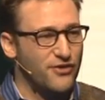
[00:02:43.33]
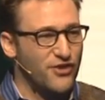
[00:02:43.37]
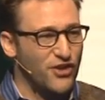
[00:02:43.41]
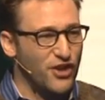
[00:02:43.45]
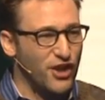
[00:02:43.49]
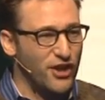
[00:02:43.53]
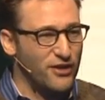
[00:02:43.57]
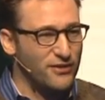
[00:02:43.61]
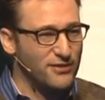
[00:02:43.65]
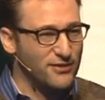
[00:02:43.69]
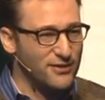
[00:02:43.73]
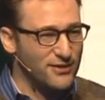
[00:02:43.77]

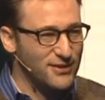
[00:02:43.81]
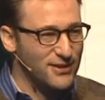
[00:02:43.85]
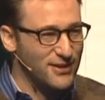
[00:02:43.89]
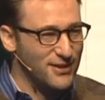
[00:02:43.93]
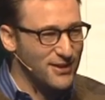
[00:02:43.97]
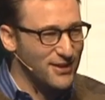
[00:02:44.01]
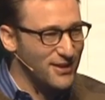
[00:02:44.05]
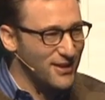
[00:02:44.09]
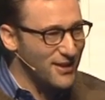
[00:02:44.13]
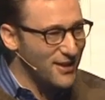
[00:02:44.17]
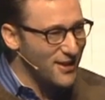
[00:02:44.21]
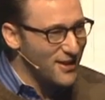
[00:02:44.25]
ago.
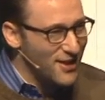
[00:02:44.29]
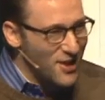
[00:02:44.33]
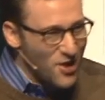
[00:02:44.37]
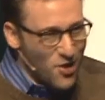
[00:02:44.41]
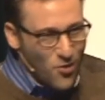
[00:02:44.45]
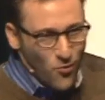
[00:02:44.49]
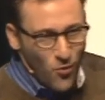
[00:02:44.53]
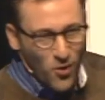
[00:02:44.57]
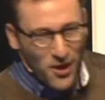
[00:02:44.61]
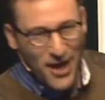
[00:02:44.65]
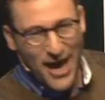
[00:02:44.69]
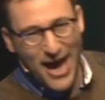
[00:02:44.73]

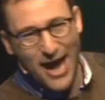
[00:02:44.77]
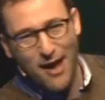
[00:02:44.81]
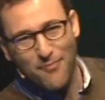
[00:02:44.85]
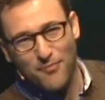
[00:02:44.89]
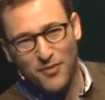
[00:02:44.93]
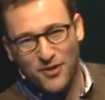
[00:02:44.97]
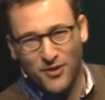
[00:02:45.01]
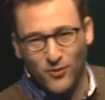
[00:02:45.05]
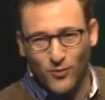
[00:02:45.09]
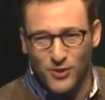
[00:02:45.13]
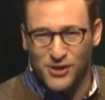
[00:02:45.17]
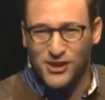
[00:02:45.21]
What
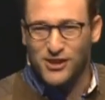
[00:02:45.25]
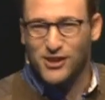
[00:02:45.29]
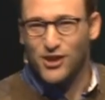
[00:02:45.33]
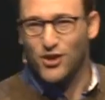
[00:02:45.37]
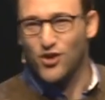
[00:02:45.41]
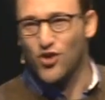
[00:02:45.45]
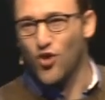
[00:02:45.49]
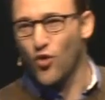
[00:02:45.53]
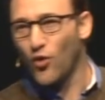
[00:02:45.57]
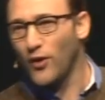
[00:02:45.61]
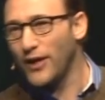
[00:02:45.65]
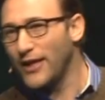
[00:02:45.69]
happened was this
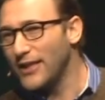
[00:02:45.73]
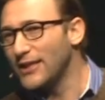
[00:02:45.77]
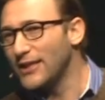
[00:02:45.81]
annoying